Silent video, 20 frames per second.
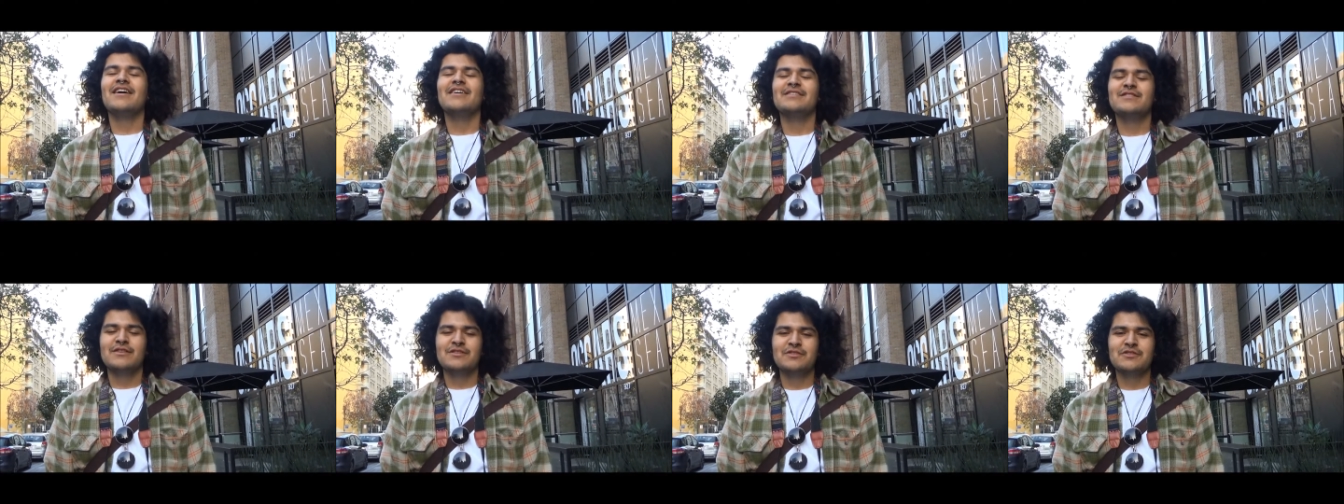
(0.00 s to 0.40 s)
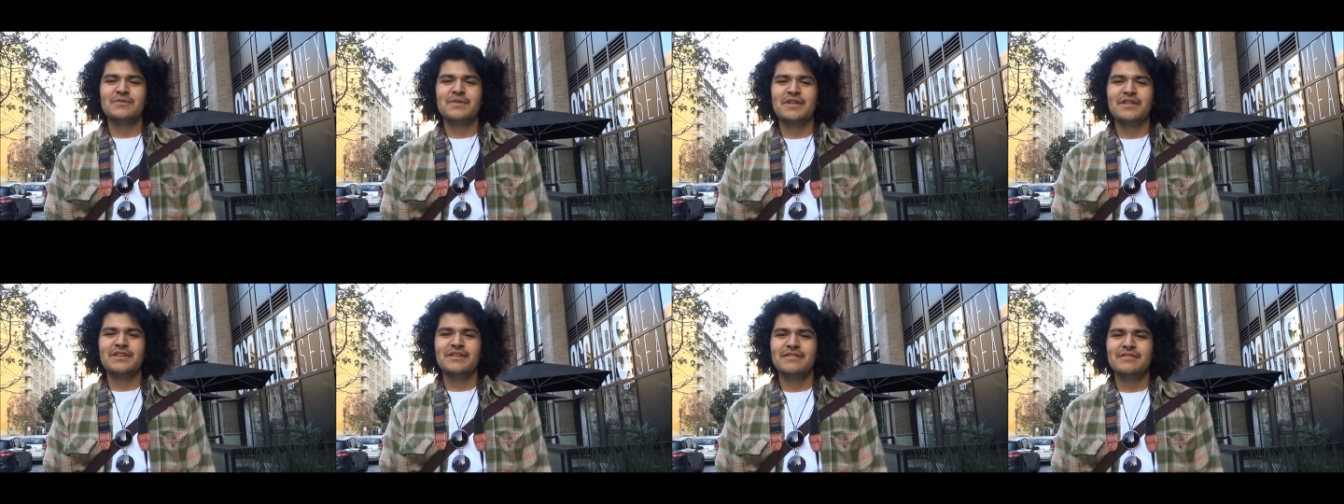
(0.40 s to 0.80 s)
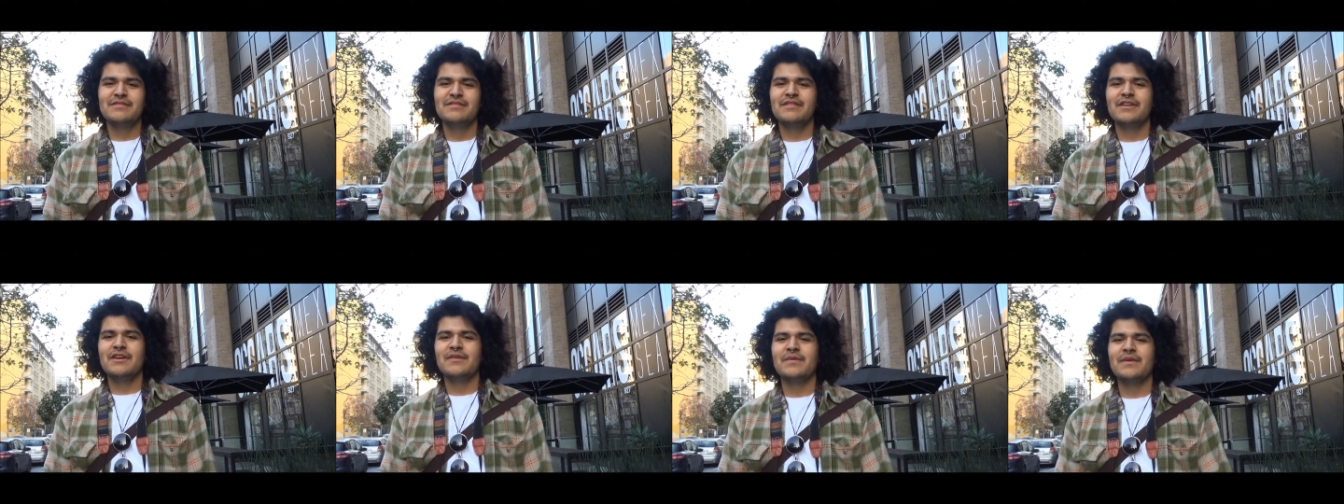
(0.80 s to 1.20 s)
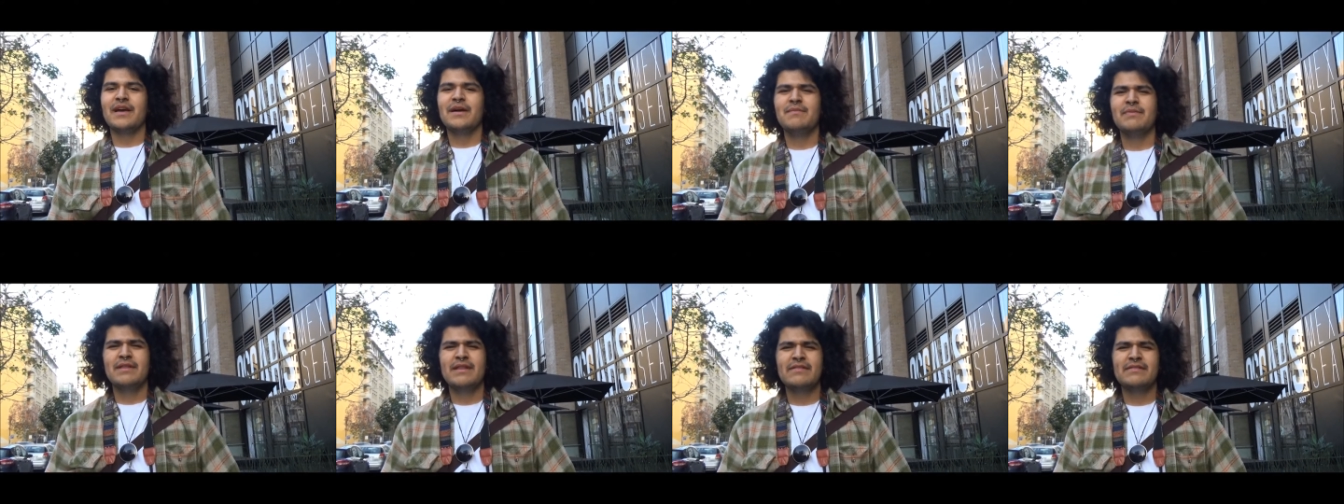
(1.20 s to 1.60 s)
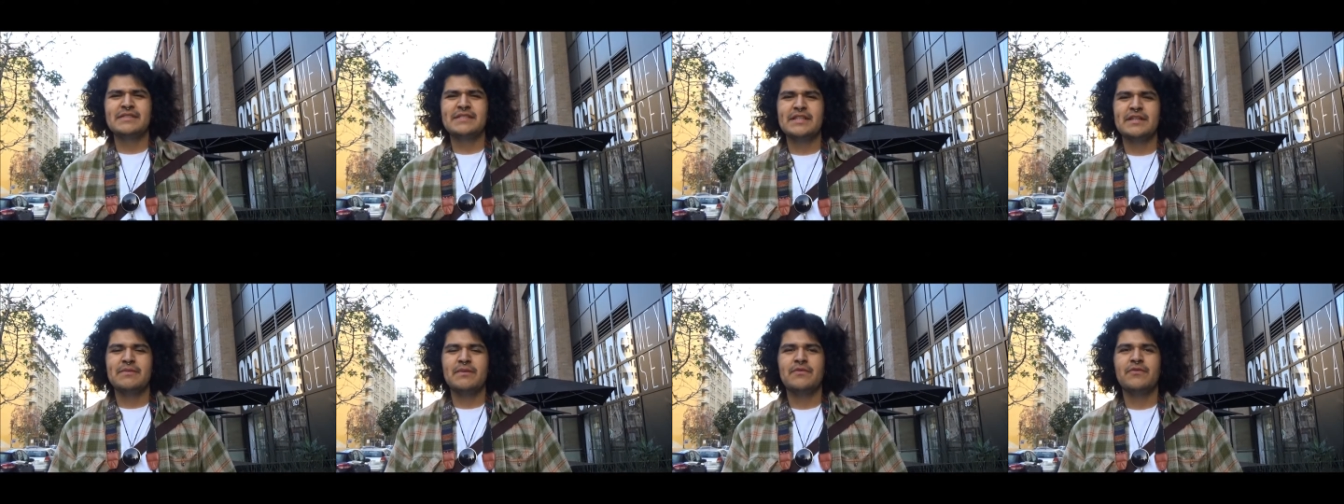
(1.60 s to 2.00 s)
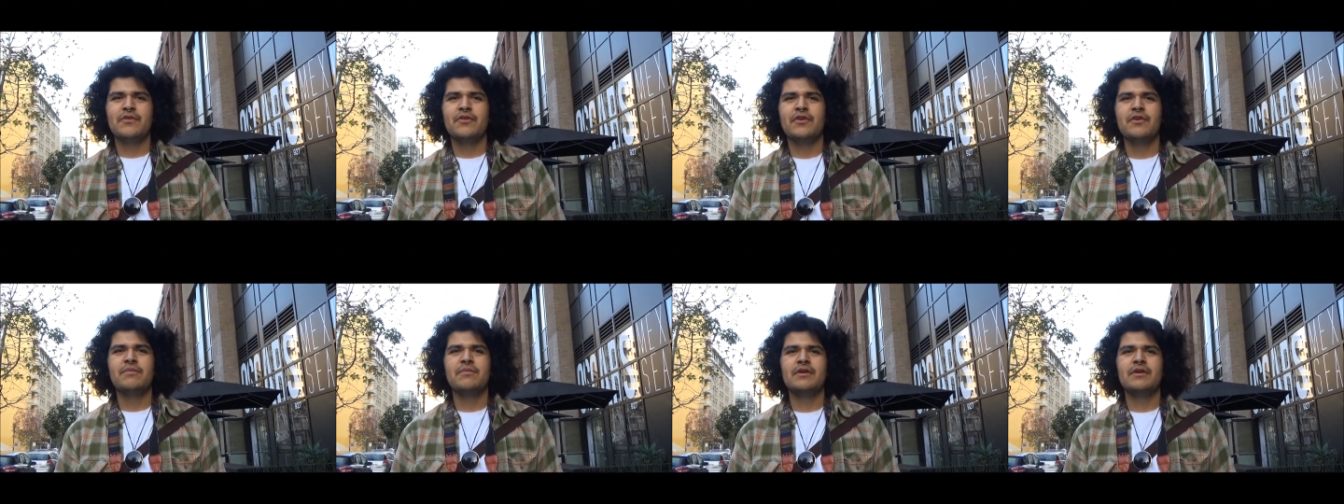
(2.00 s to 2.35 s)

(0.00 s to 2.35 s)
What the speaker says: Social media. I mean, I believe I said before,